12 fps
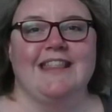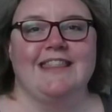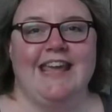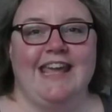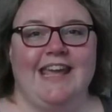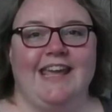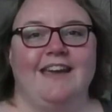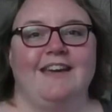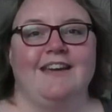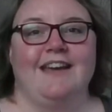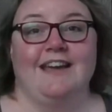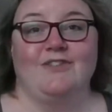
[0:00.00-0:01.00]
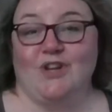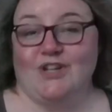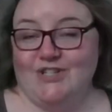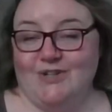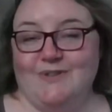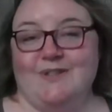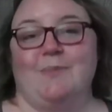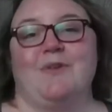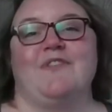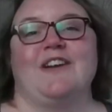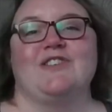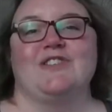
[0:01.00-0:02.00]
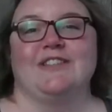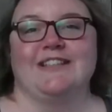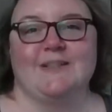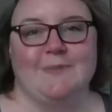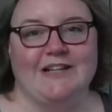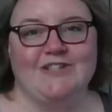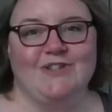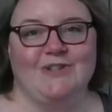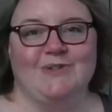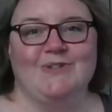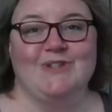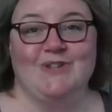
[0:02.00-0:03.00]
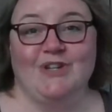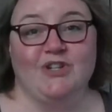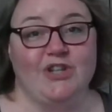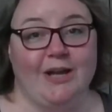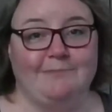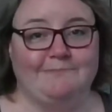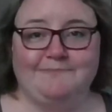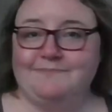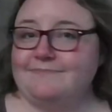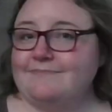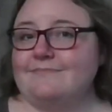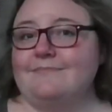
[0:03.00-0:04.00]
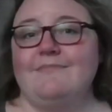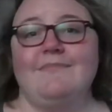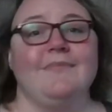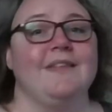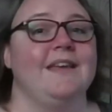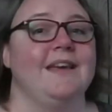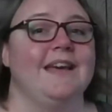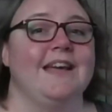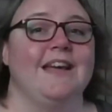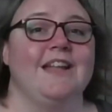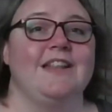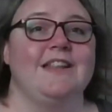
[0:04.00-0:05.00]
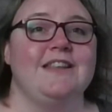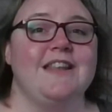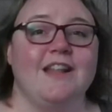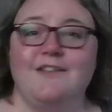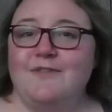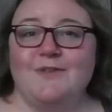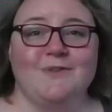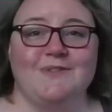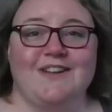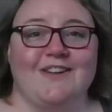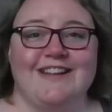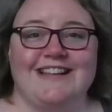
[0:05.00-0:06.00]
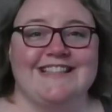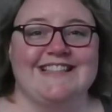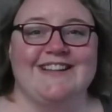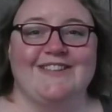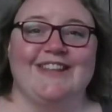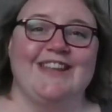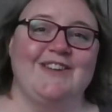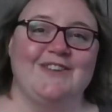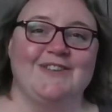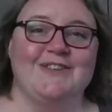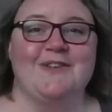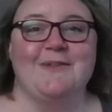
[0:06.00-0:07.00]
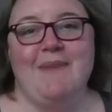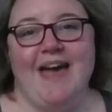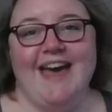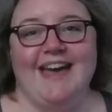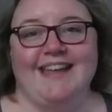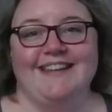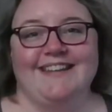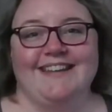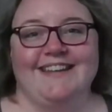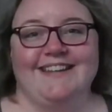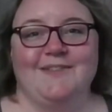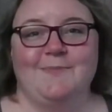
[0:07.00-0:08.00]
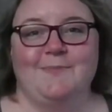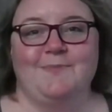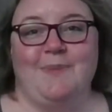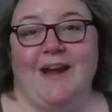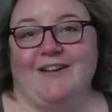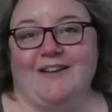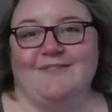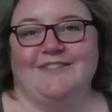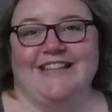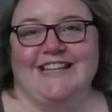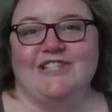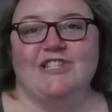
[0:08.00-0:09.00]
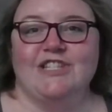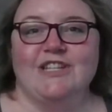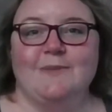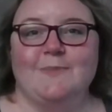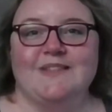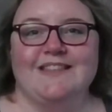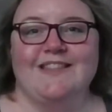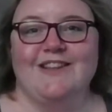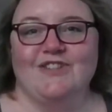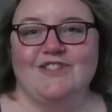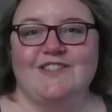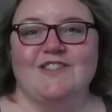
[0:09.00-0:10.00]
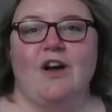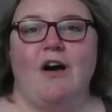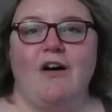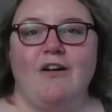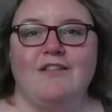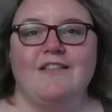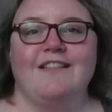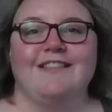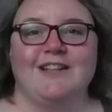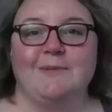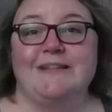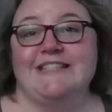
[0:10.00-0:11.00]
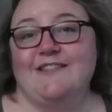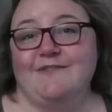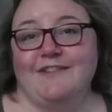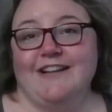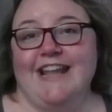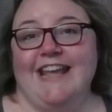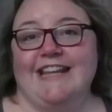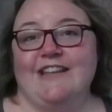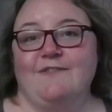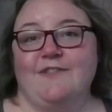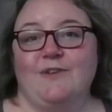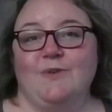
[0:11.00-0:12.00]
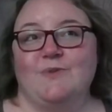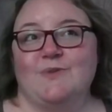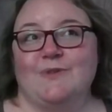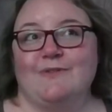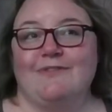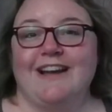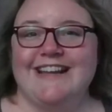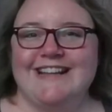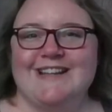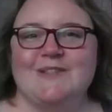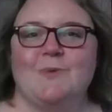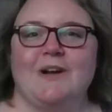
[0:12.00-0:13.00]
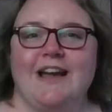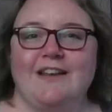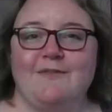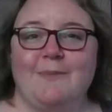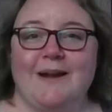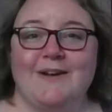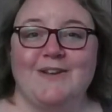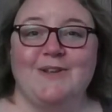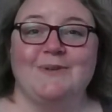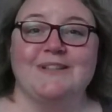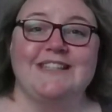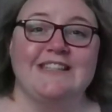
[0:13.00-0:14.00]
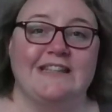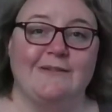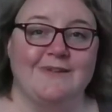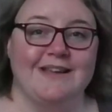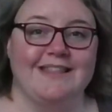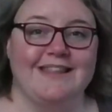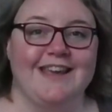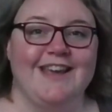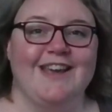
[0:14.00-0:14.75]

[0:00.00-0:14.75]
They trust you as a professional, expect you to do your job. None of those are necessarily good or bad parent relationships. They're just all a little bit different. And if you sort of recognize what kind of parent you are dealing with,